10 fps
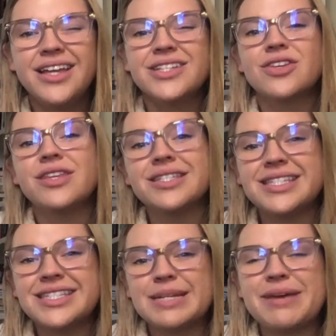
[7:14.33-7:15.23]
So this
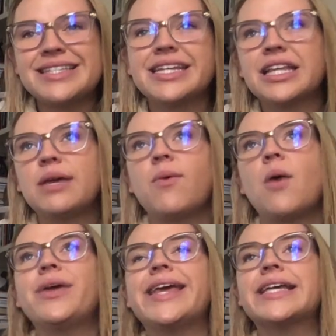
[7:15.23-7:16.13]
is basically what
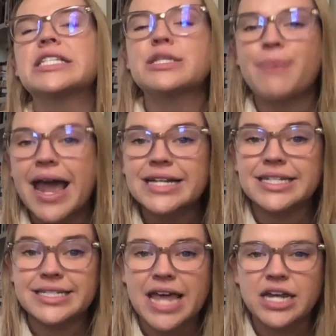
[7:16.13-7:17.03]
we
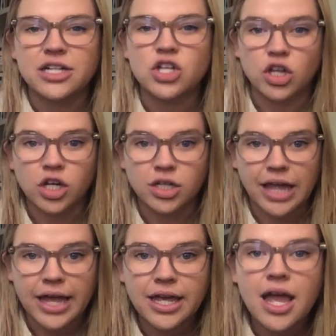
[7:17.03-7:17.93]
expect data to look
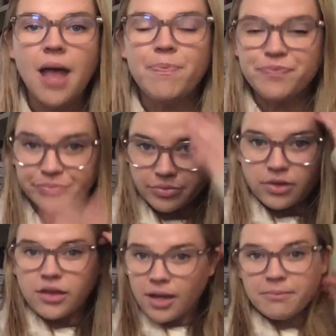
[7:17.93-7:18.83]
like.
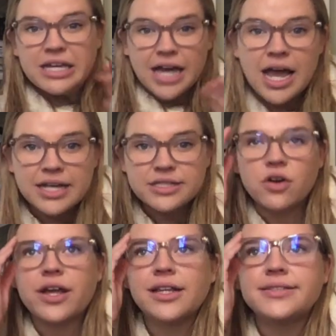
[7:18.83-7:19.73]
Because,
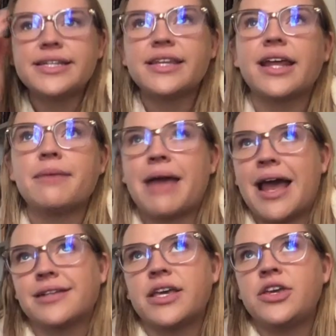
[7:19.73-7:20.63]
okay, let's say that I'm
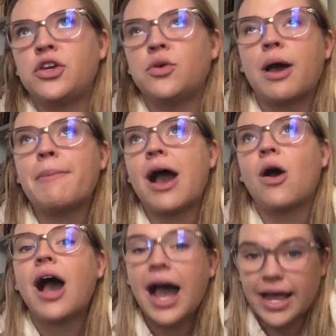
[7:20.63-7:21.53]
asking you about
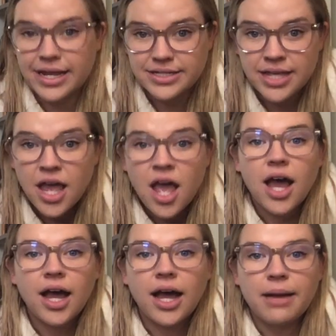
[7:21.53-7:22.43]
height.
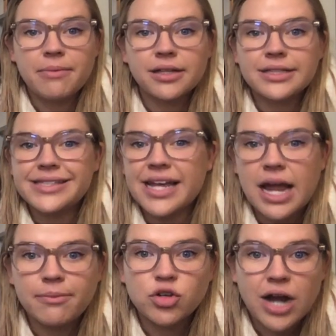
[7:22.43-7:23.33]
Let's say
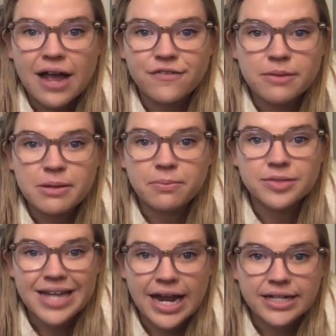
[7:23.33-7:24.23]
I'm graphing people's
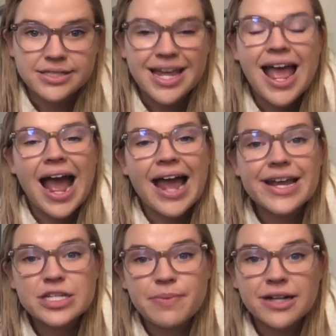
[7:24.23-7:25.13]
heights. I
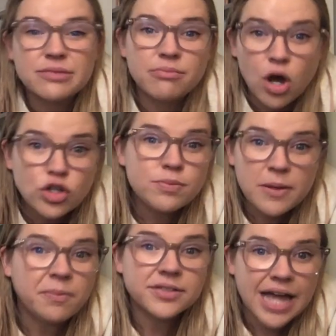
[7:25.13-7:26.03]
expect most
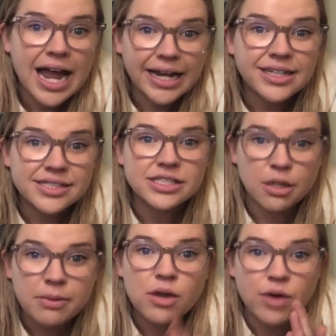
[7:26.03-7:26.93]
people's heights to
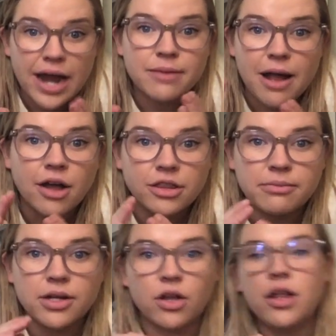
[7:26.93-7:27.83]
be right about in the
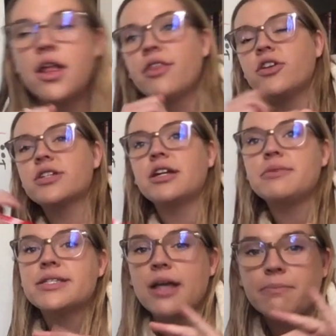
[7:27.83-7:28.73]
middle. There's going to be
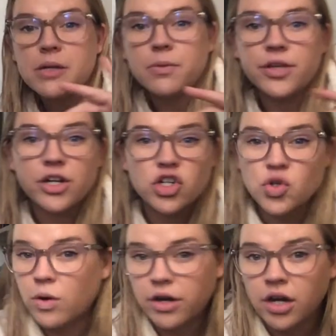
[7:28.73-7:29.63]
some people that are
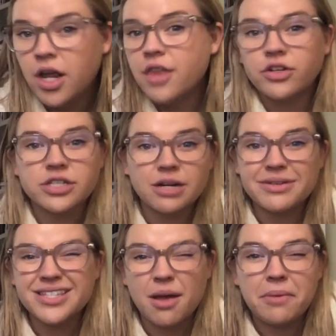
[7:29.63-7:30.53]
shorter. There's going to be
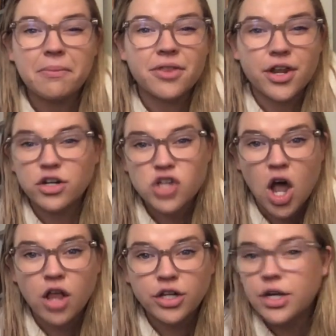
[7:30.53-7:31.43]
some people that are
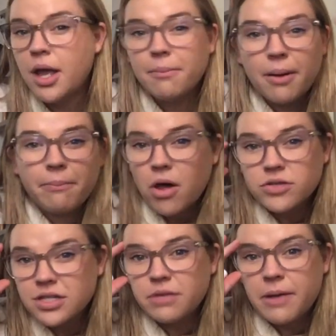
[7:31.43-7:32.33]
taller. But
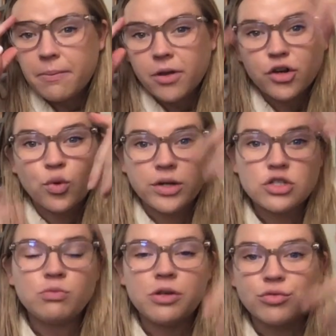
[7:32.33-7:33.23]
most of the people are going
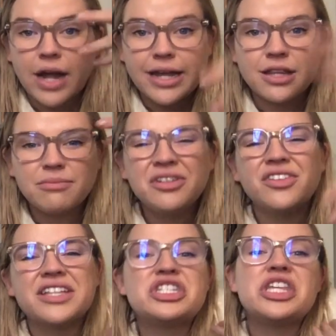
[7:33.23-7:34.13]
to be right in the middle.
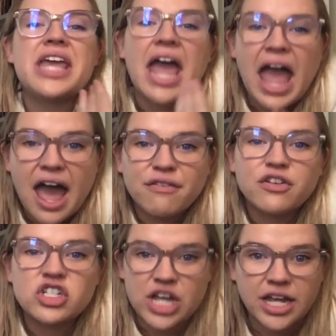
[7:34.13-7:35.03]
That's the
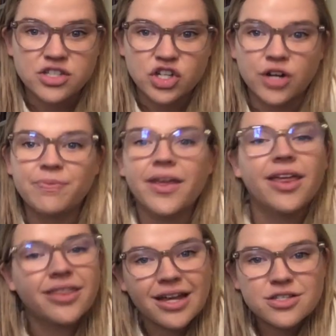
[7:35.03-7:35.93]
average answer.
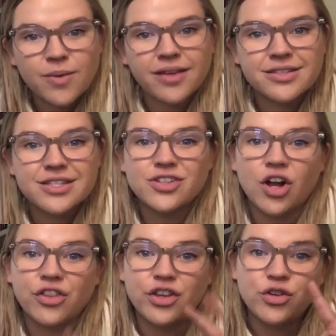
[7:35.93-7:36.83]
That's why this is
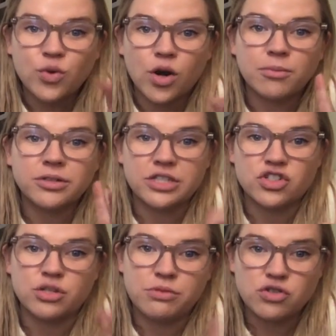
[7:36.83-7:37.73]
called the normal
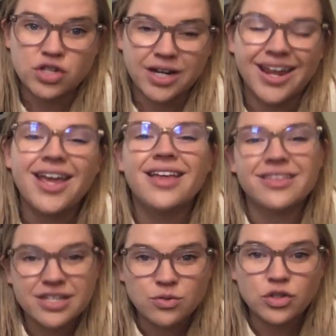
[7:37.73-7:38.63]
distribution.
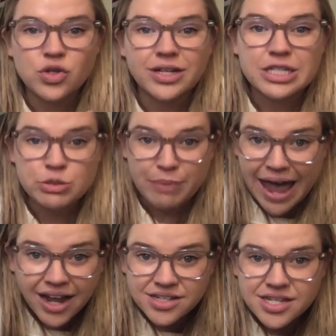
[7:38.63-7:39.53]
This is what you'd
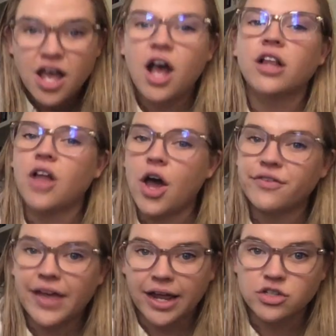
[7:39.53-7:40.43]
expect a lot of
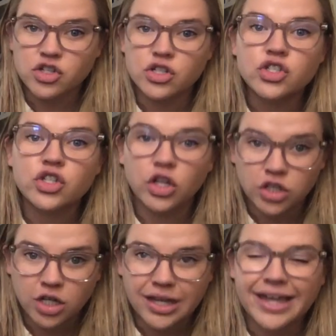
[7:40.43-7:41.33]
answers to
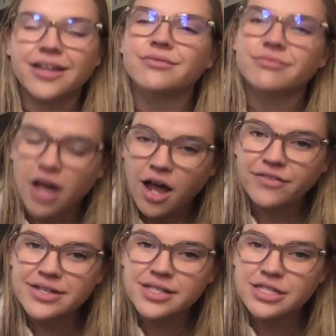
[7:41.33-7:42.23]
look like.
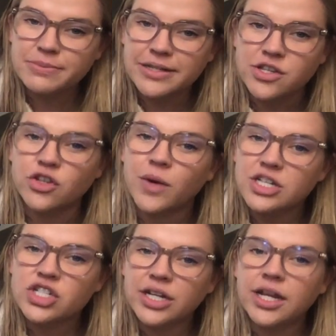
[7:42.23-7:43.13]
Obviously, it depends on the
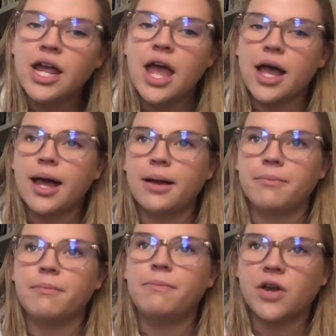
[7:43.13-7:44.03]
question,
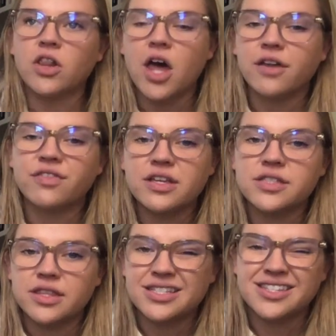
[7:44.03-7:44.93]
but a lot of things
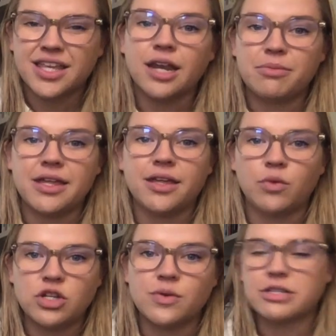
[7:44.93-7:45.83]
that this is going to be
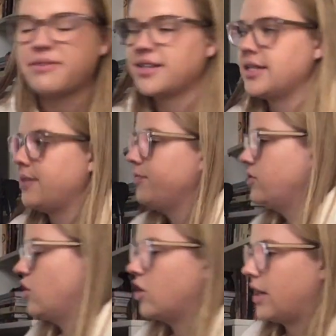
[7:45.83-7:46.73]
what you expect it
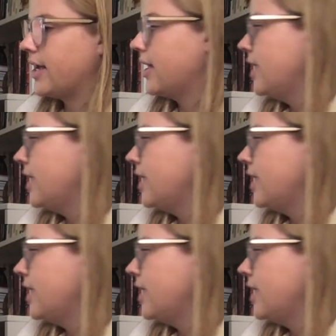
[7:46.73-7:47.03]
to look like.